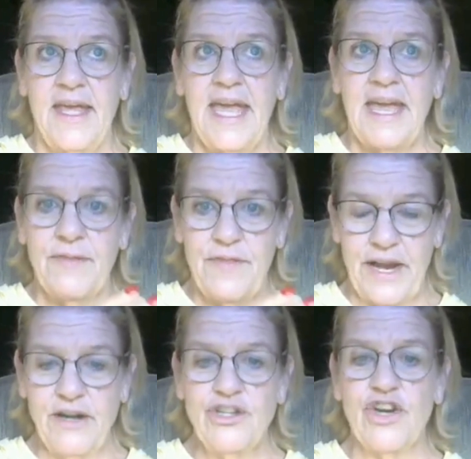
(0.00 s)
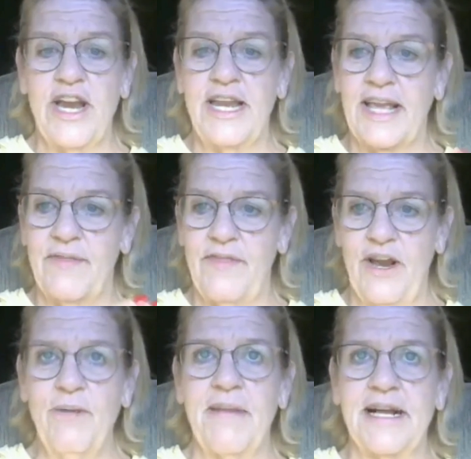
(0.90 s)
in their training and
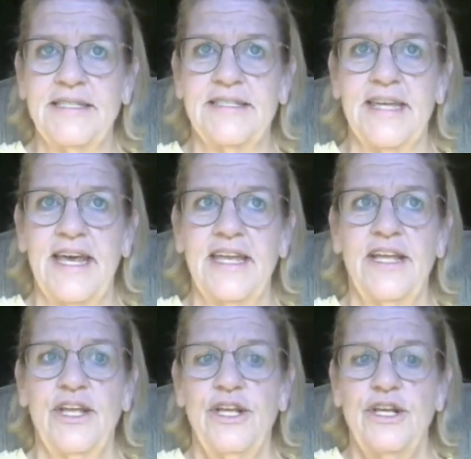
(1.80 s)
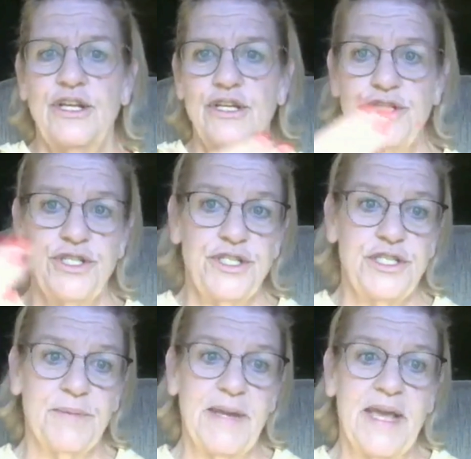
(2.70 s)
their mindset
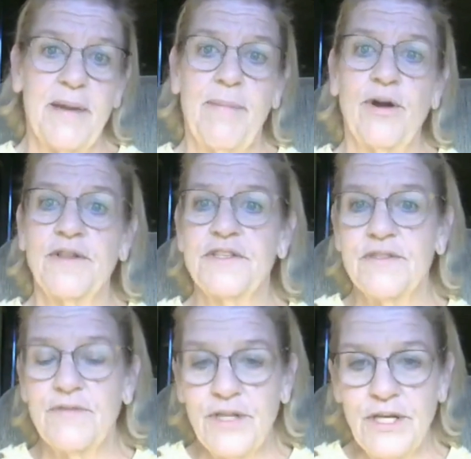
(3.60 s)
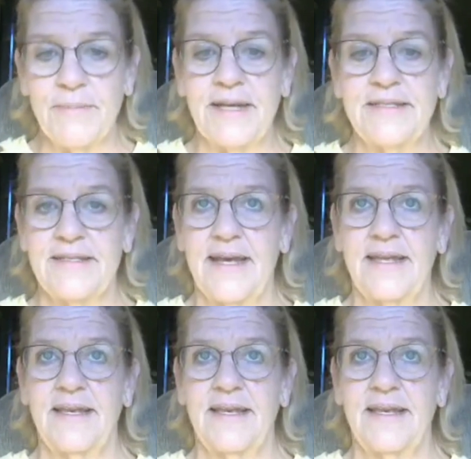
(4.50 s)
to become part of the civilian mindset.